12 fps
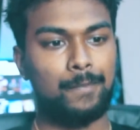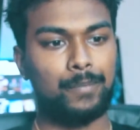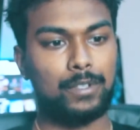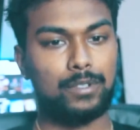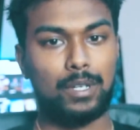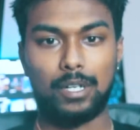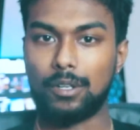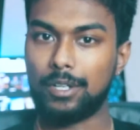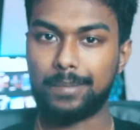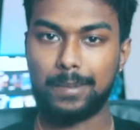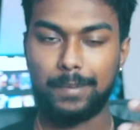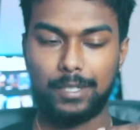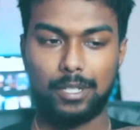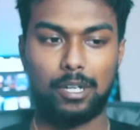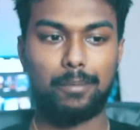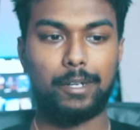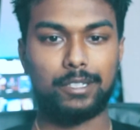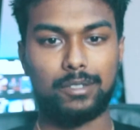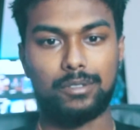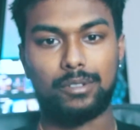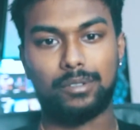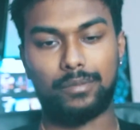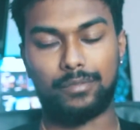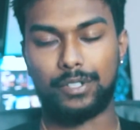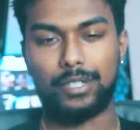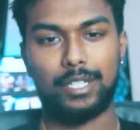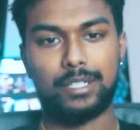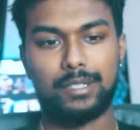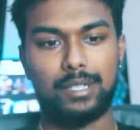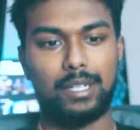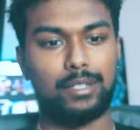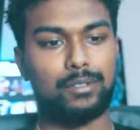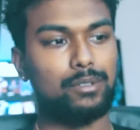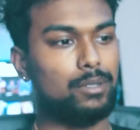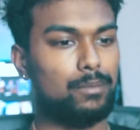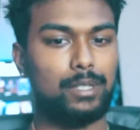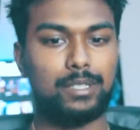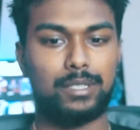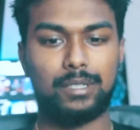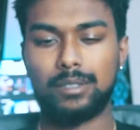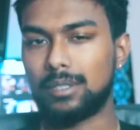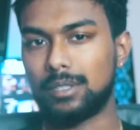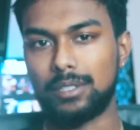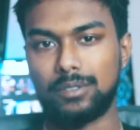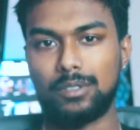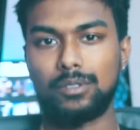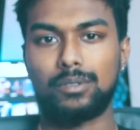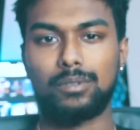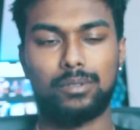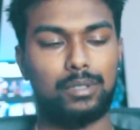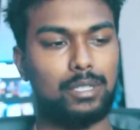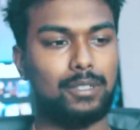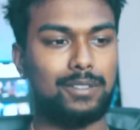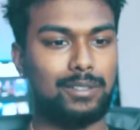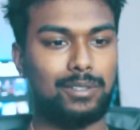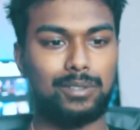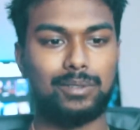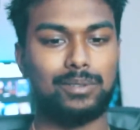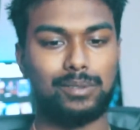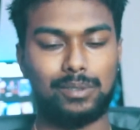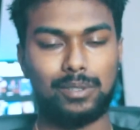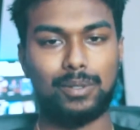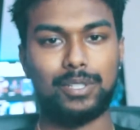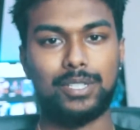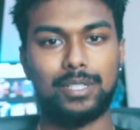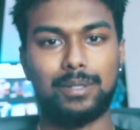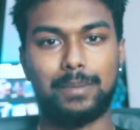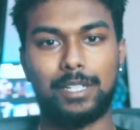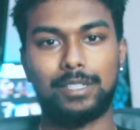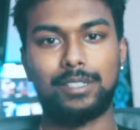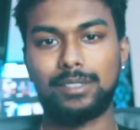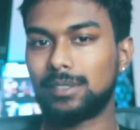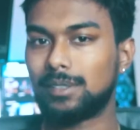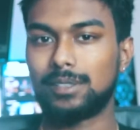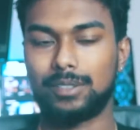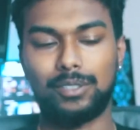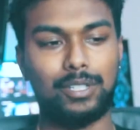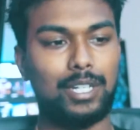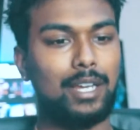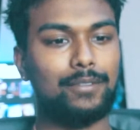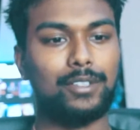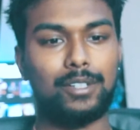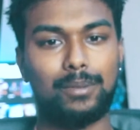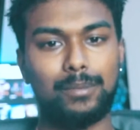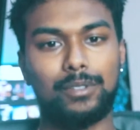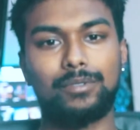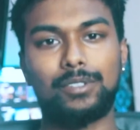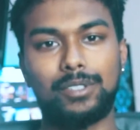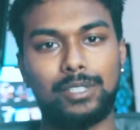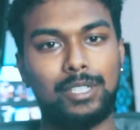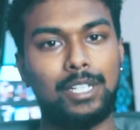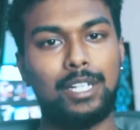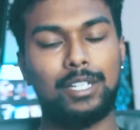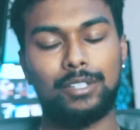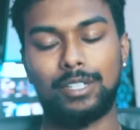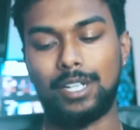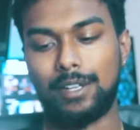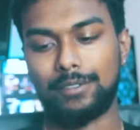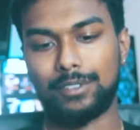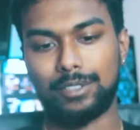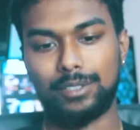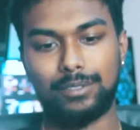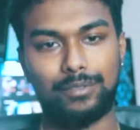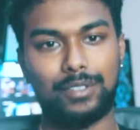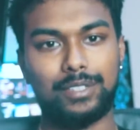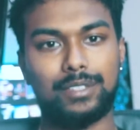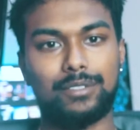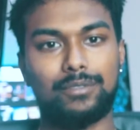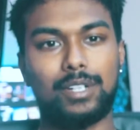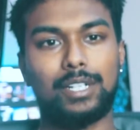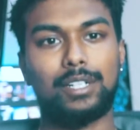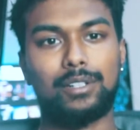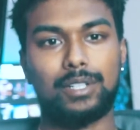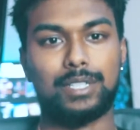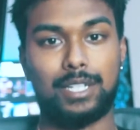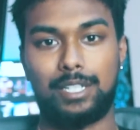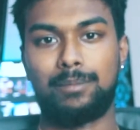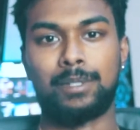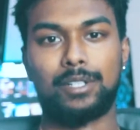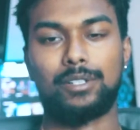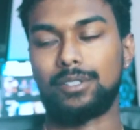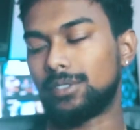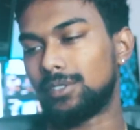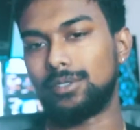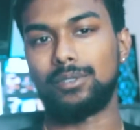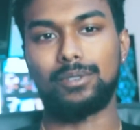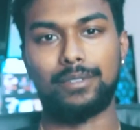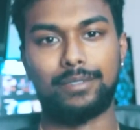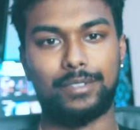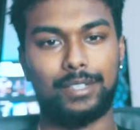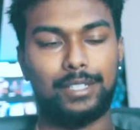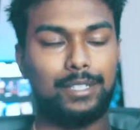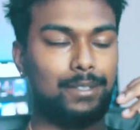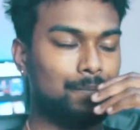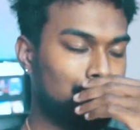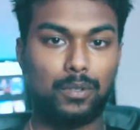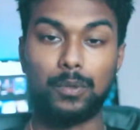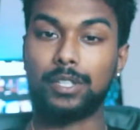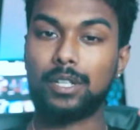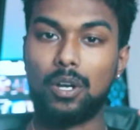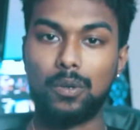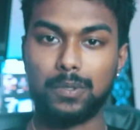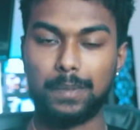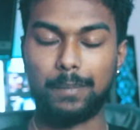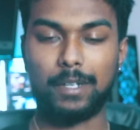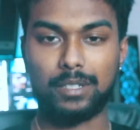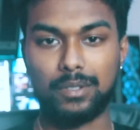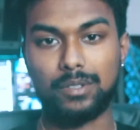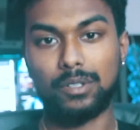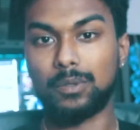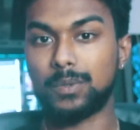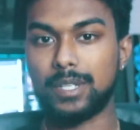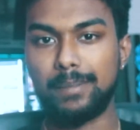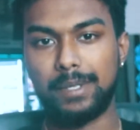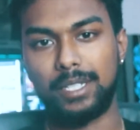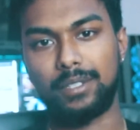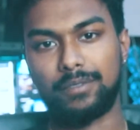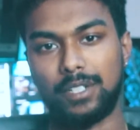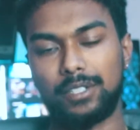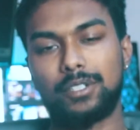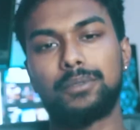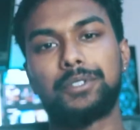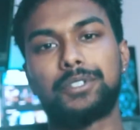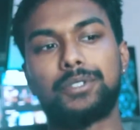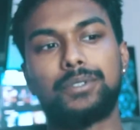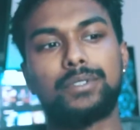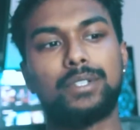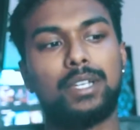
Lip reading: So I got him to put the car back to stock the very next day. I told him, listen, there's no questions about this, you're gonna have to come over, you're gonna have to fix this right now, because I need my car to do everything. So when the car was put back to stock, it was completely fine, no issues,